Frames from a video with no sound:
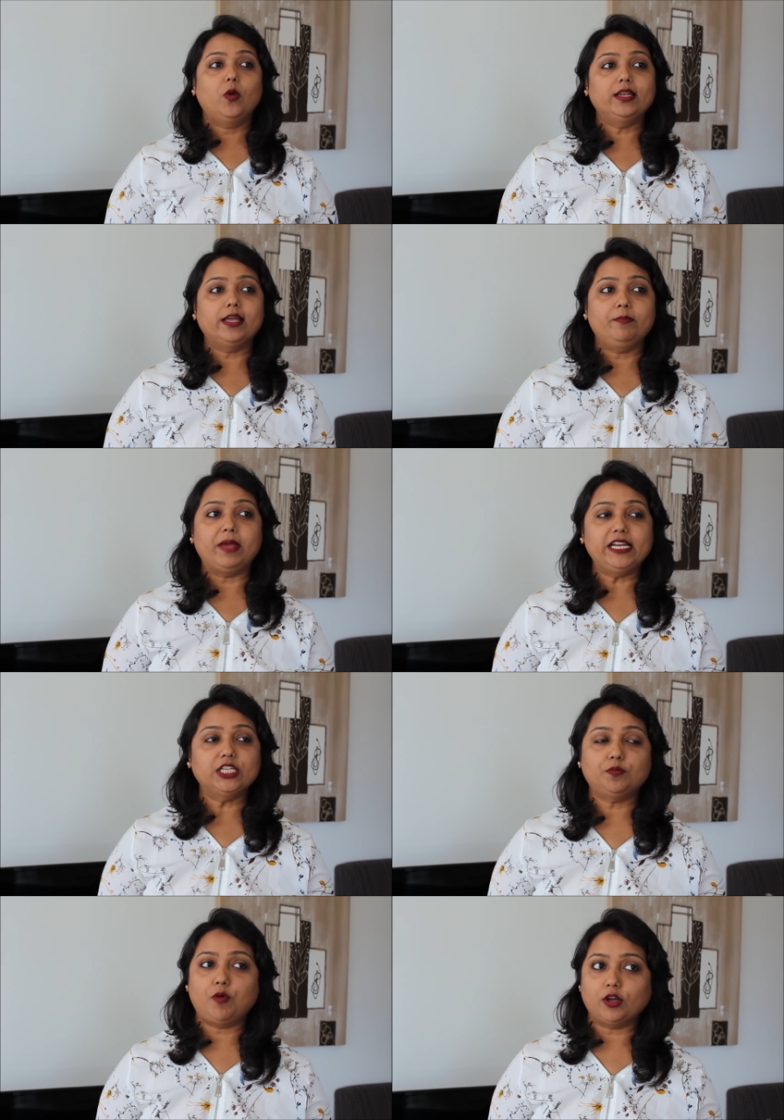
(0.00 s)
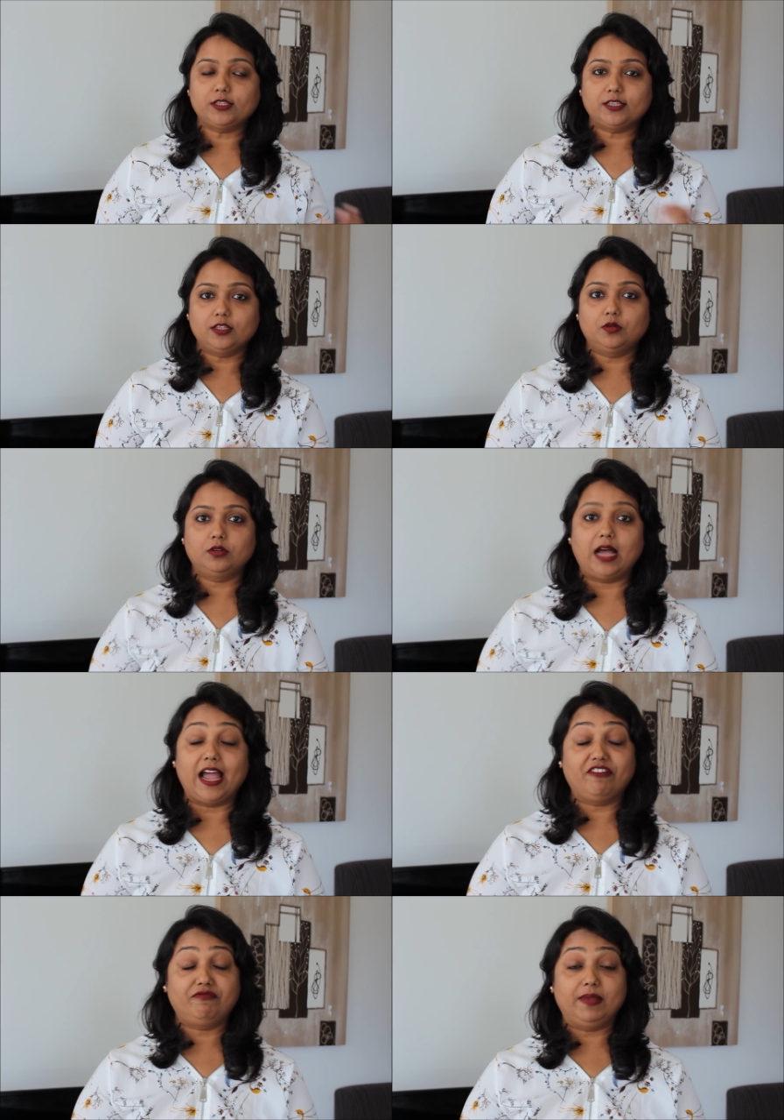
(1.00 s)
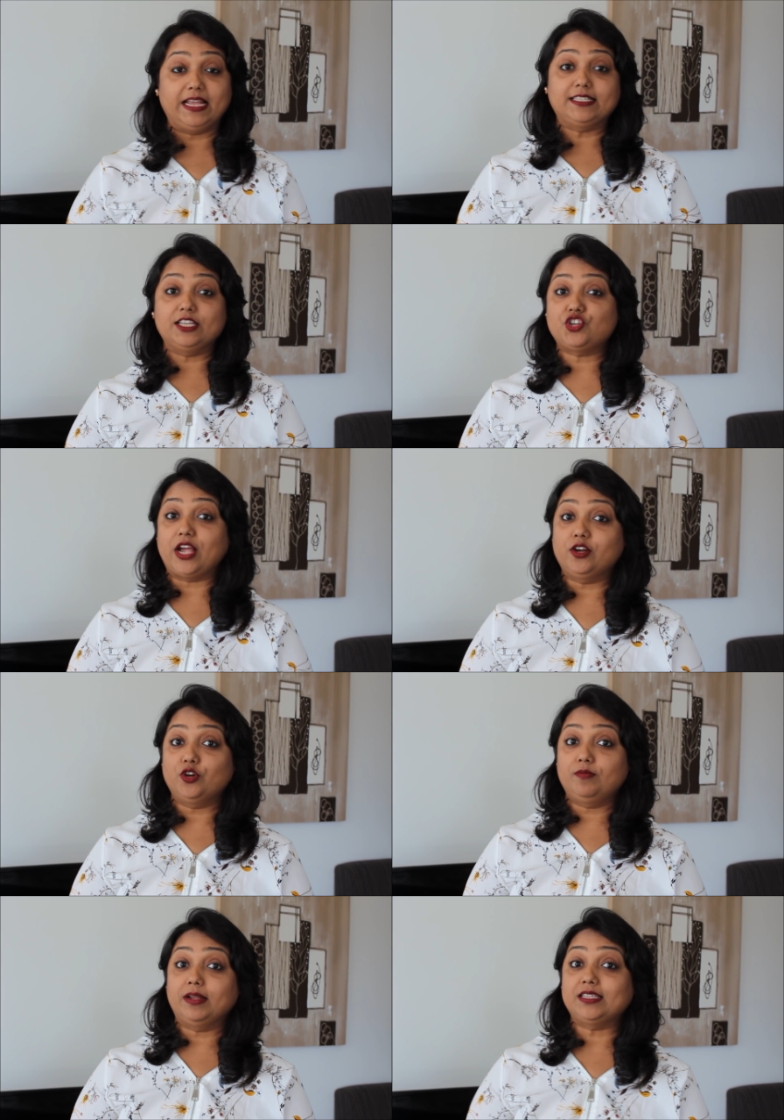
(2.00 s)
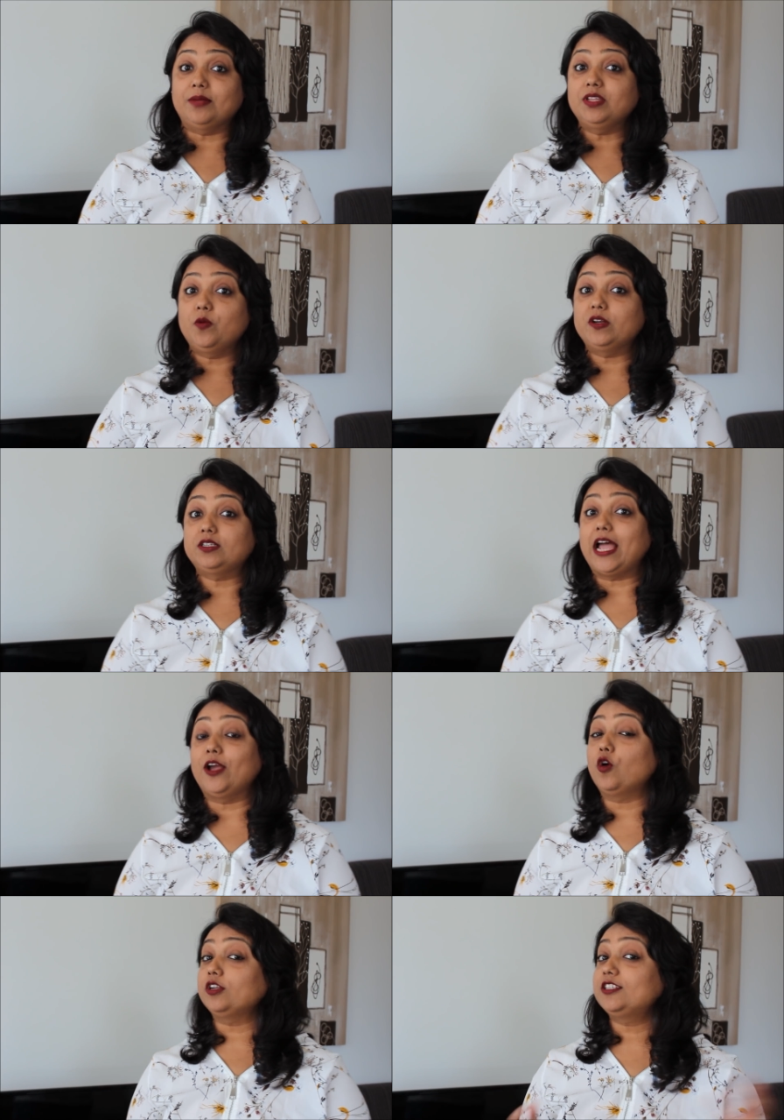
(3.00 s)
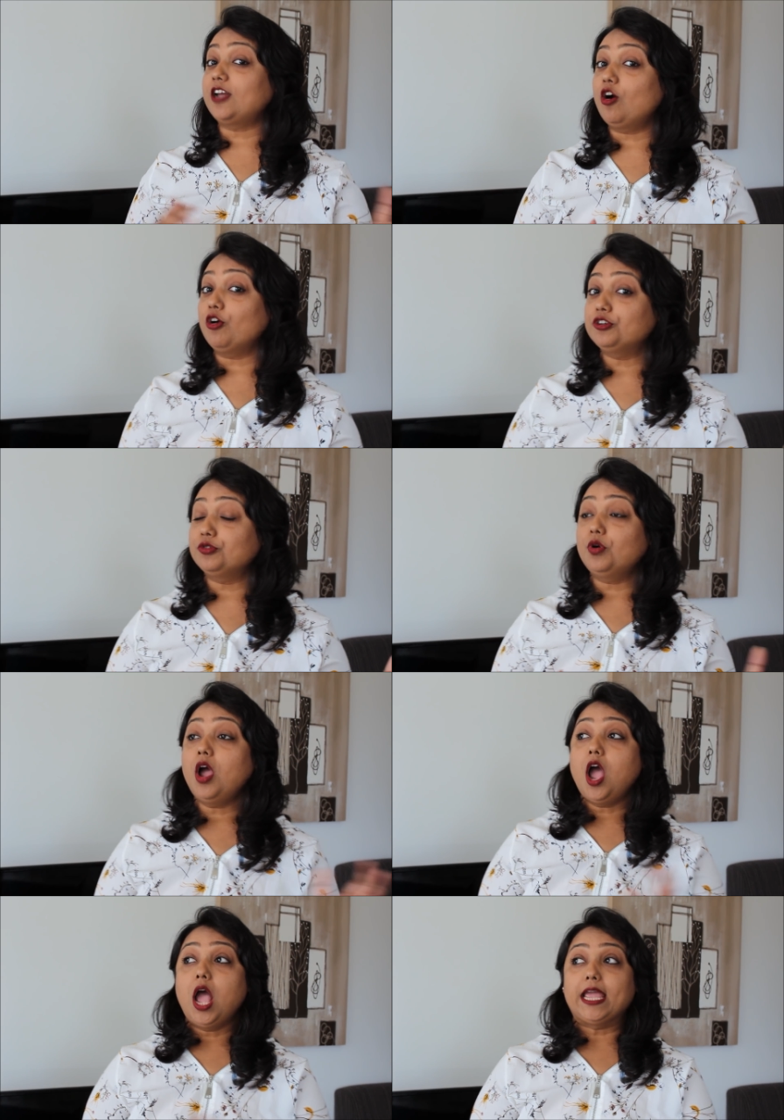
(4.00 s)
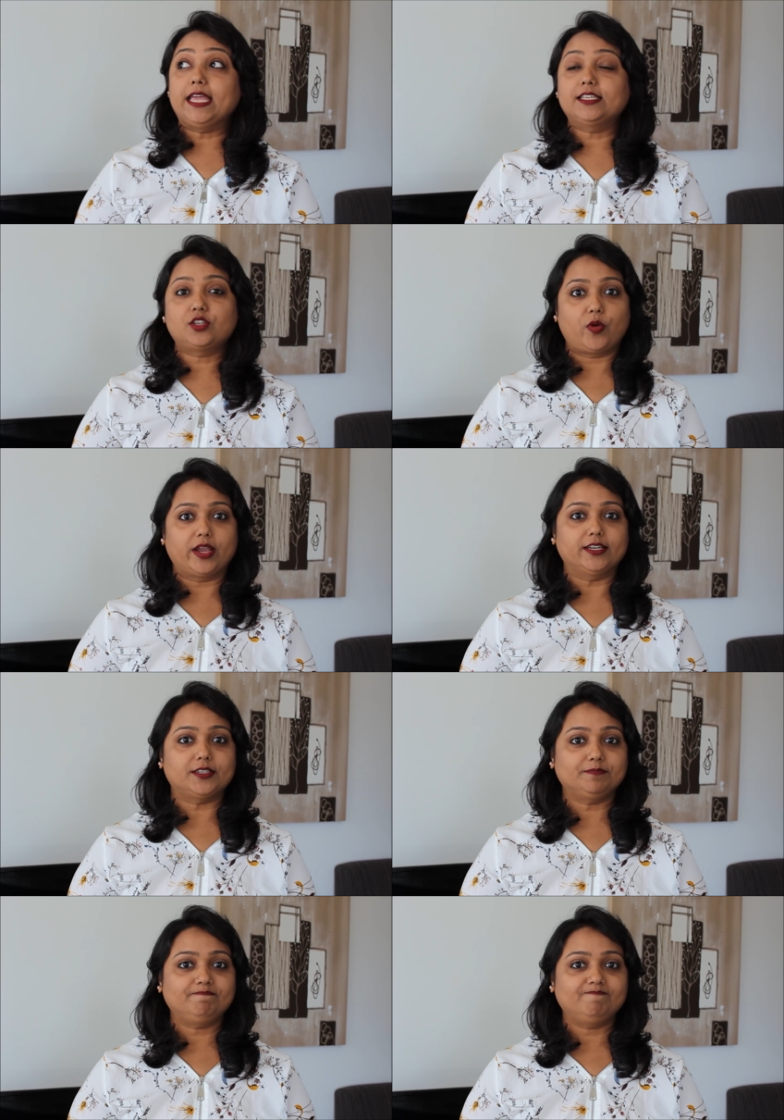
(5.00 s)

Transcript: Well, there are many sports I have played since childhood, but something which I got stuck onto is cricket,